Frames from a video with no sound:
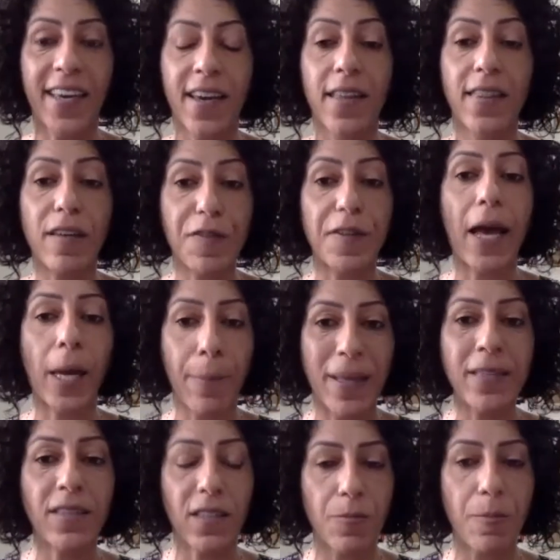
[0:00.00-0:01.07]
the
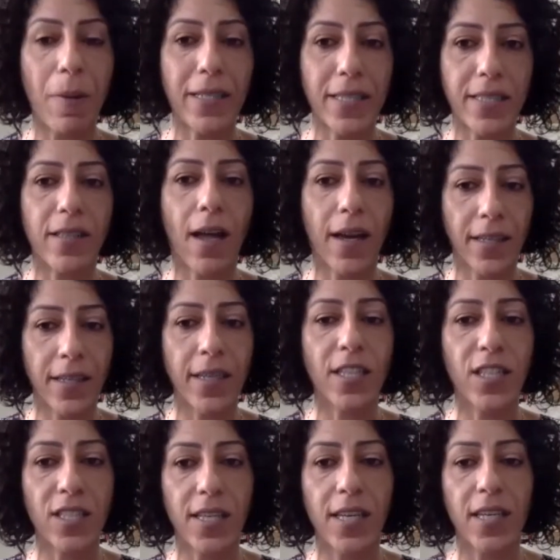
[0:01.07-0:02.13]
fragmented Palestine
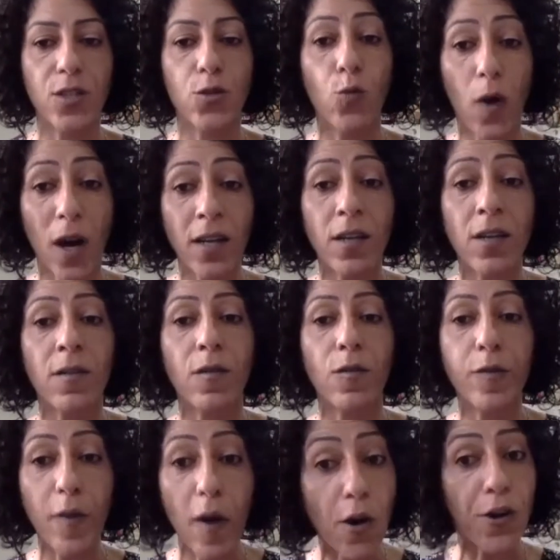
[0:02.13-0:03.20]
is one
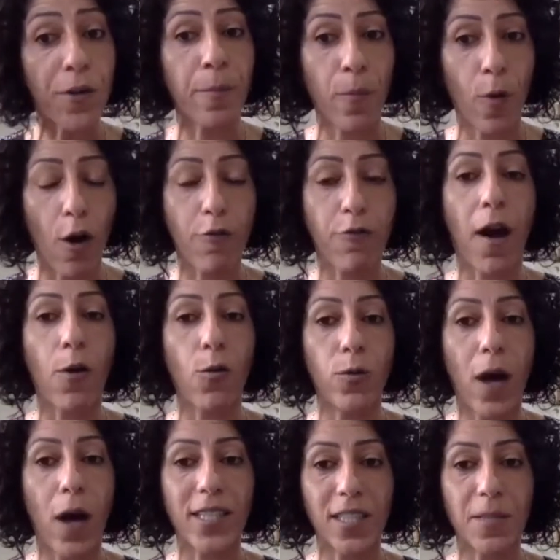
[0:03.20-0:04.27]
form of
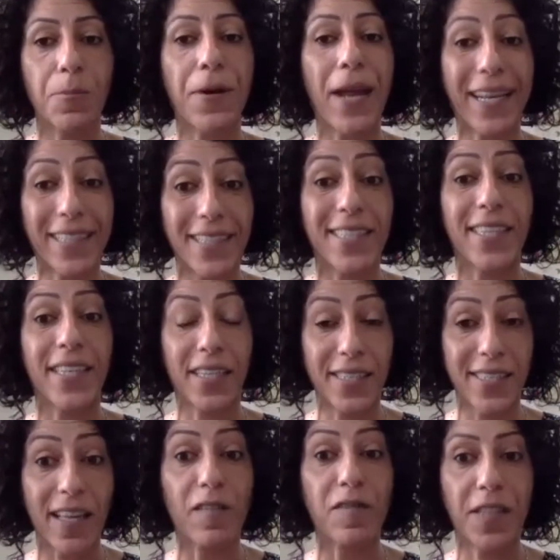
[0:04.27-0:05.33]
us practicing
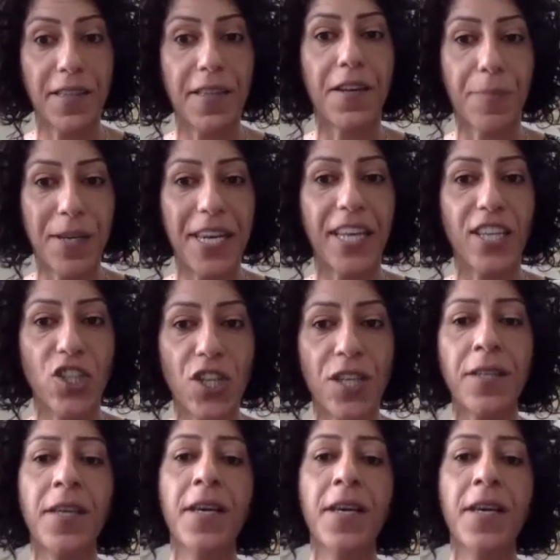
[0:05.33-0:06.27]
self-determination.